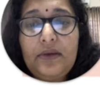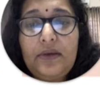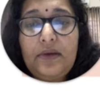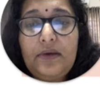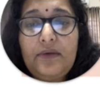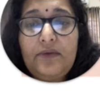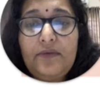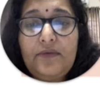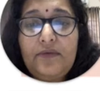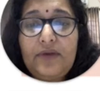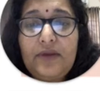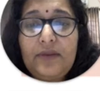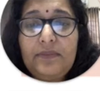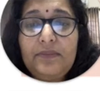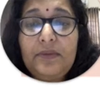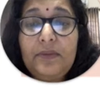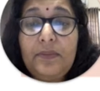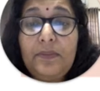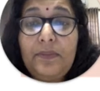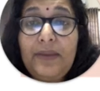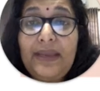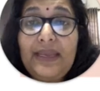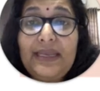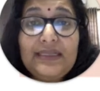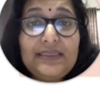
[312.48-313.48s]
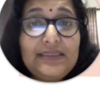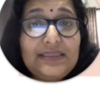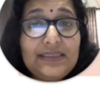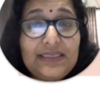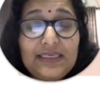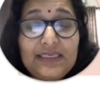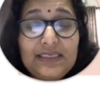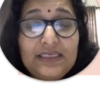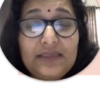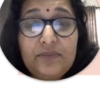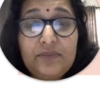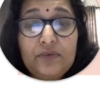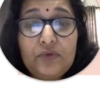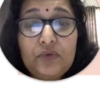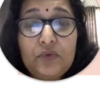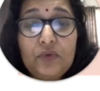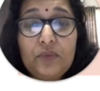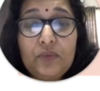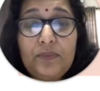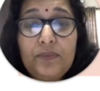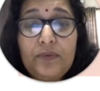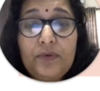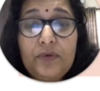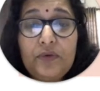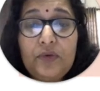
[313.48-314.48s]
From the Page Setup
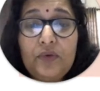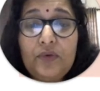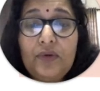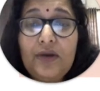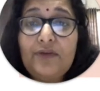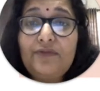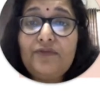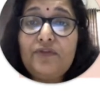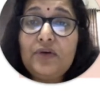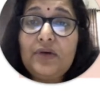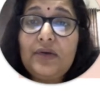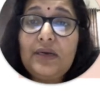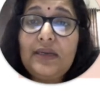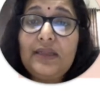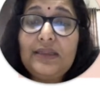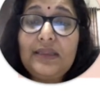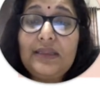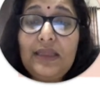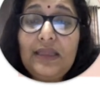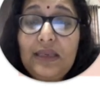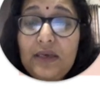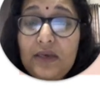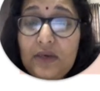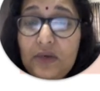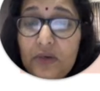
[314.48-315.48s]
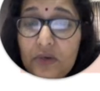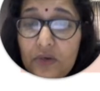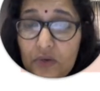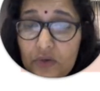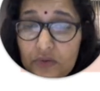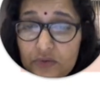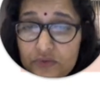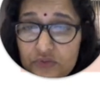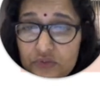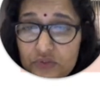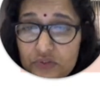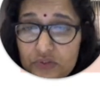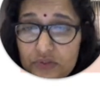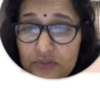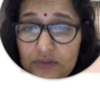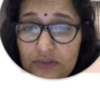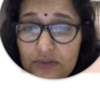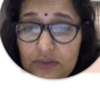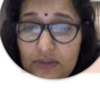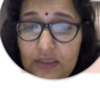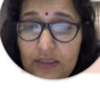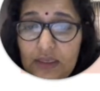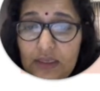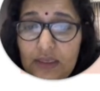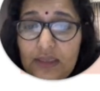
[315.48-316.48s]
group, you have to click the Launcher.
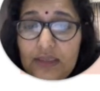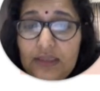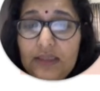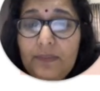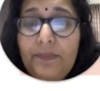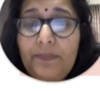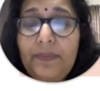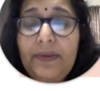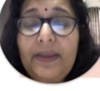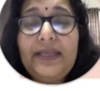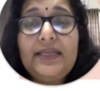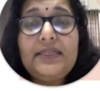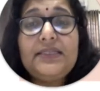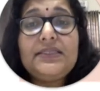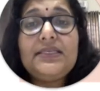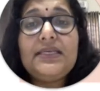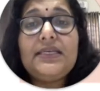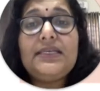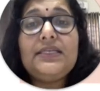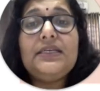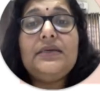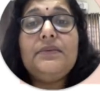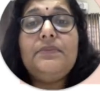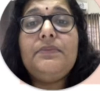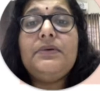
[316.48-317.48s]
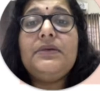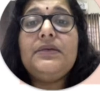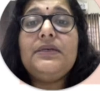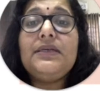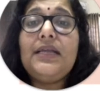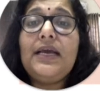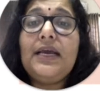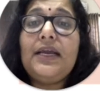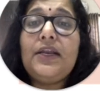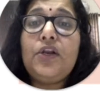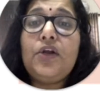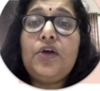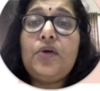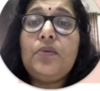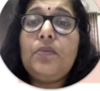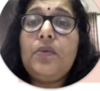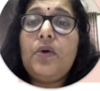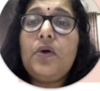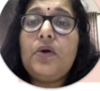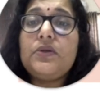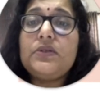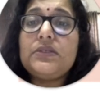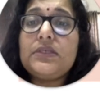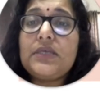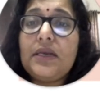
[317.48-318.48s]
The Page Setup dialog
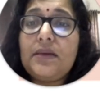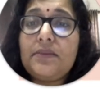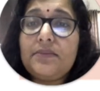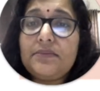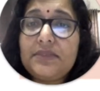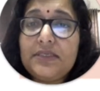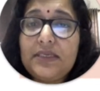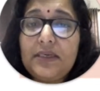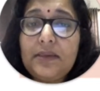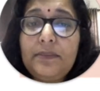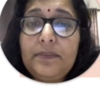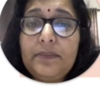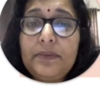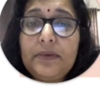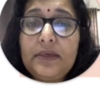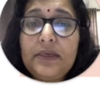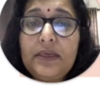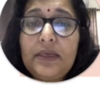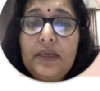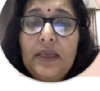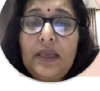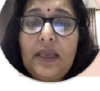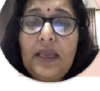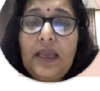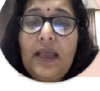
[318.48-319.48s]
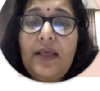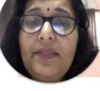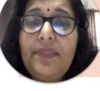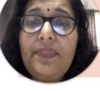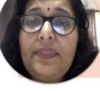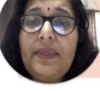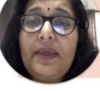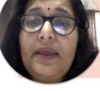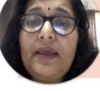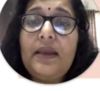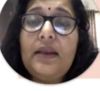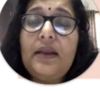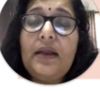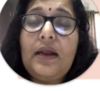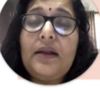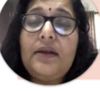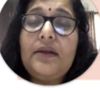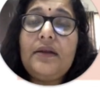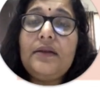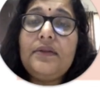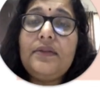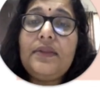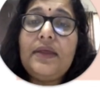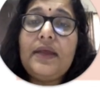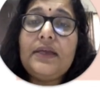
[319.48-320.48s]
box comes up, and there
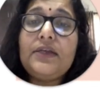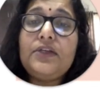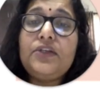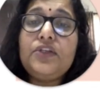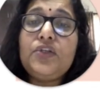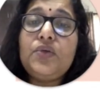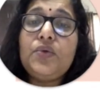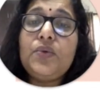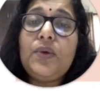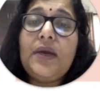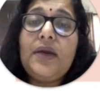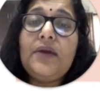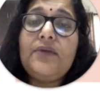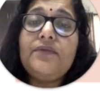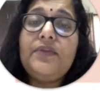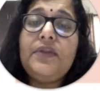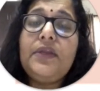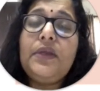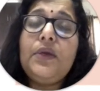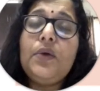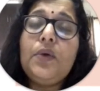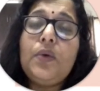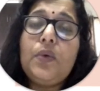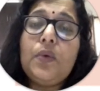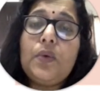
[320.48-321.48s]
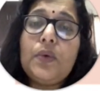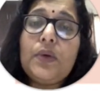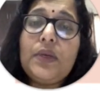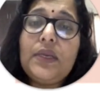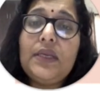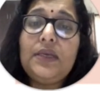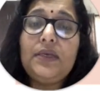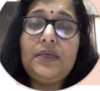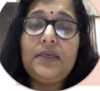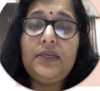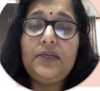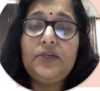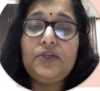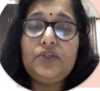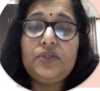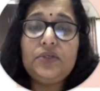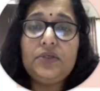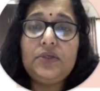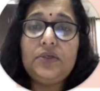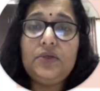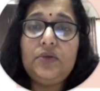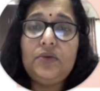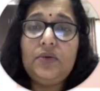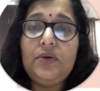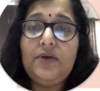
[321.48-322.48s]
under that you have the Orientation.
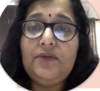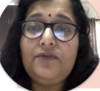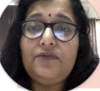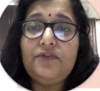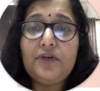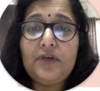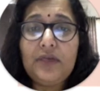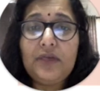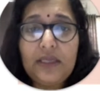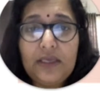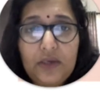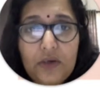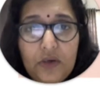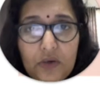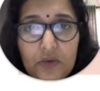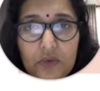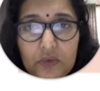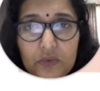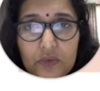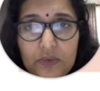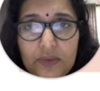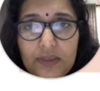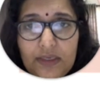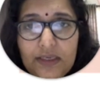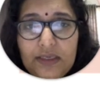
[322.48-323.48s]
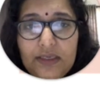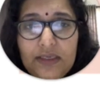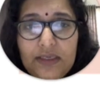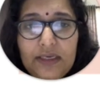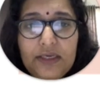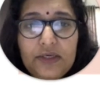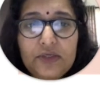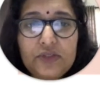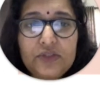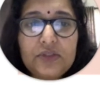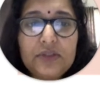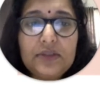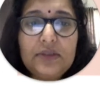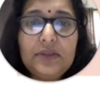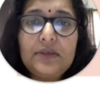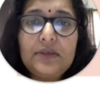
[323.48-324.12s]
You have to click on Orientation,